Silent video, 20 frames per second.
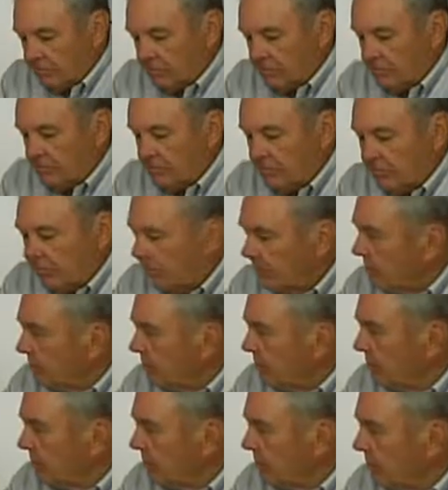
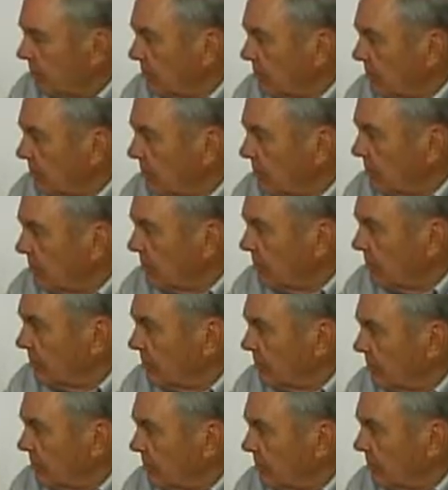
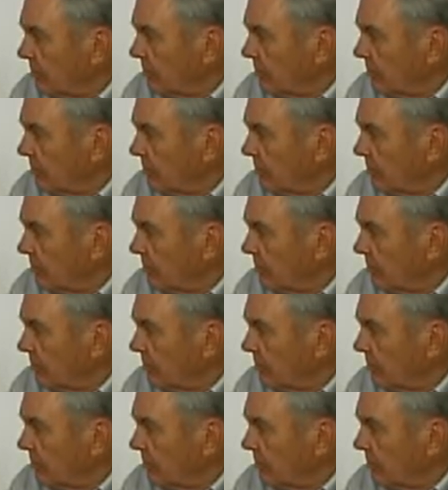No words are spoken by the person on screen.